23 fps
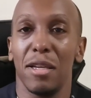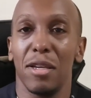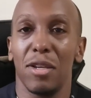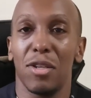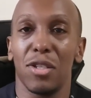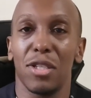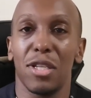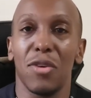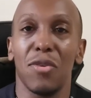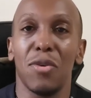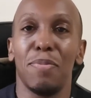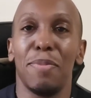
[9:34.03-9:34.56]

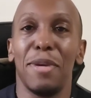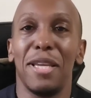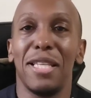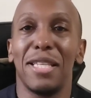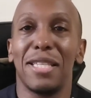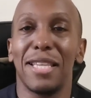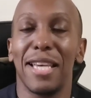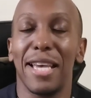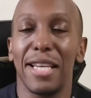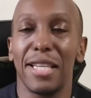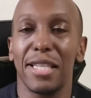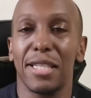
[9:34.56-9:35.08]
because they were being
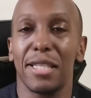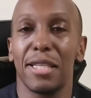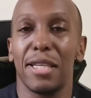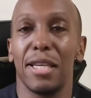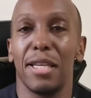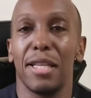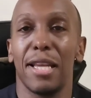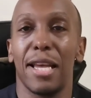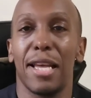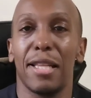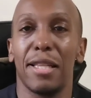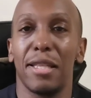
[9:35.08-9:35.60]

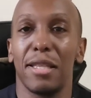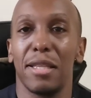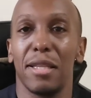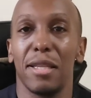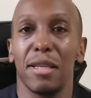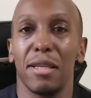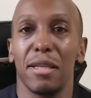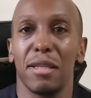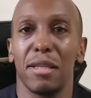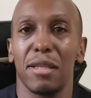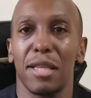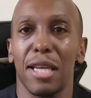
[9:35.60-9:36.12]
tested and
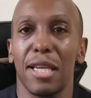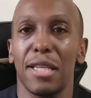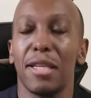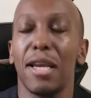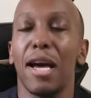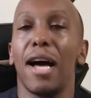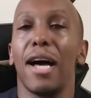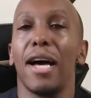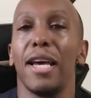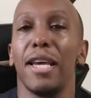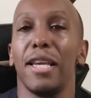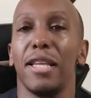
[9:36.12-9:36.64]
they
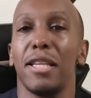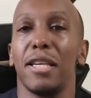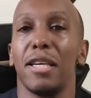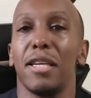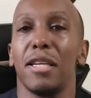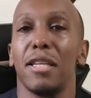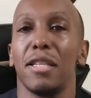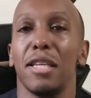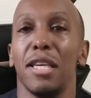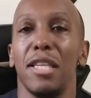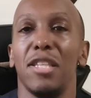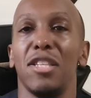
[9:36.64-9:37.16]
died.
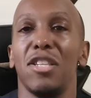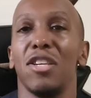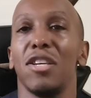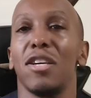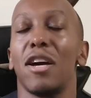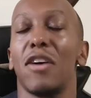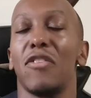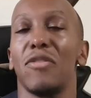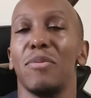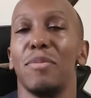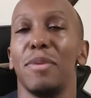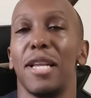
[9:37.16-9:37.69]
The Indian
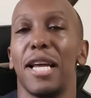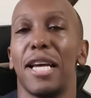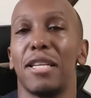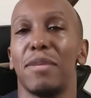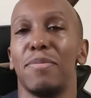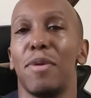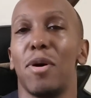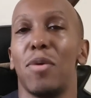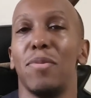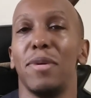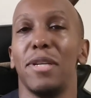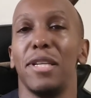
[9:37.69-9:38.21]
government at the
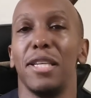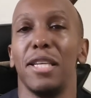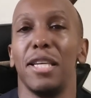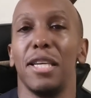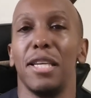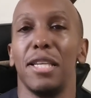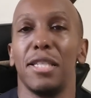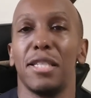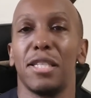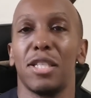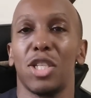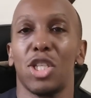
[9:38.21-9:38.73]
moment
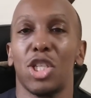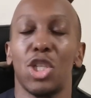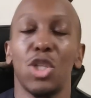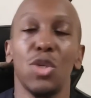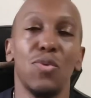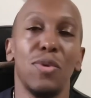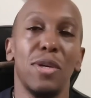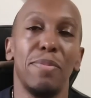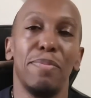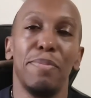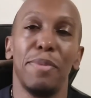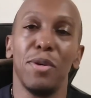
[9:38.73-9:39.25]
is
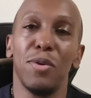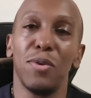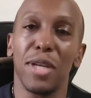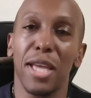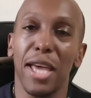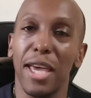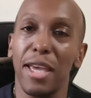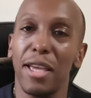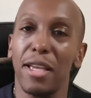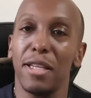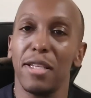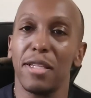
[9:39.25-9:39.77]
suing Bill
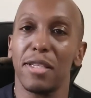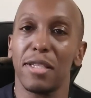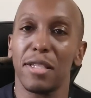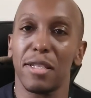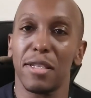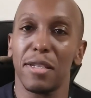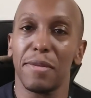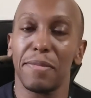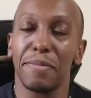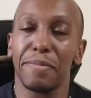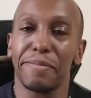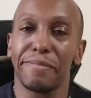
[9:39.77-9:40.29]

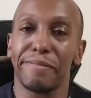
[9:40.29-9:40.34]
Gates.